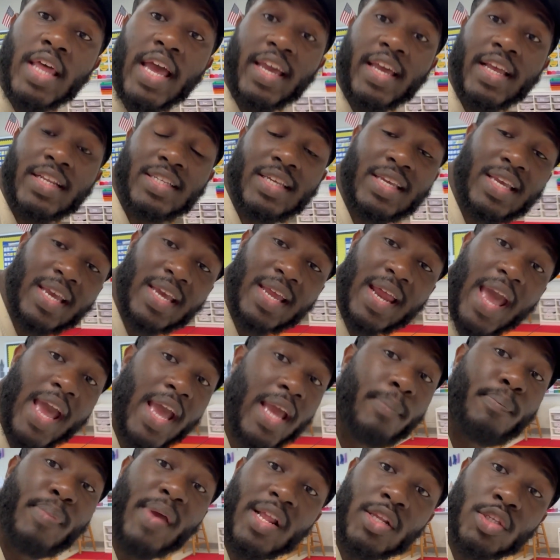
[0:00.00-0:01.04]
get to get a
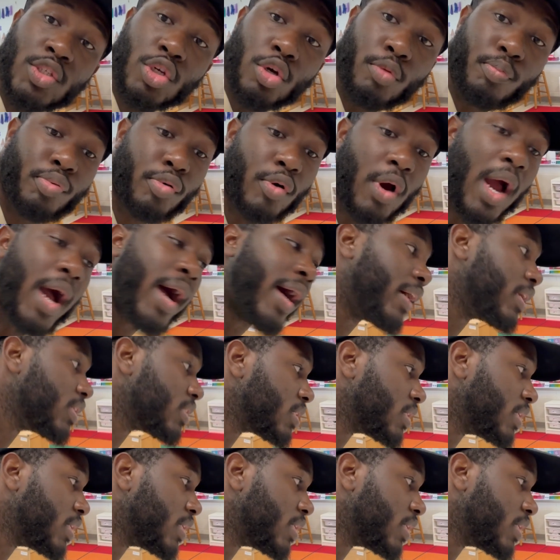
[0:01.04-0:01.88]
pencil prize.